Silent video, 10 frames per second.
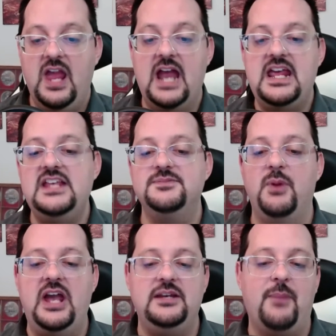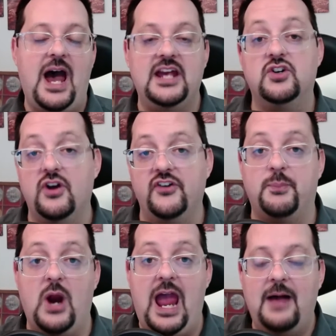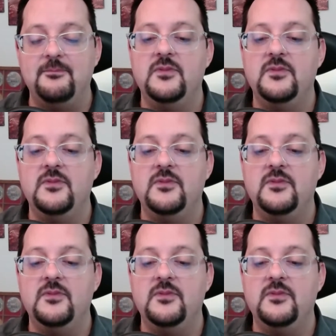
And he's played by Chris Pratt.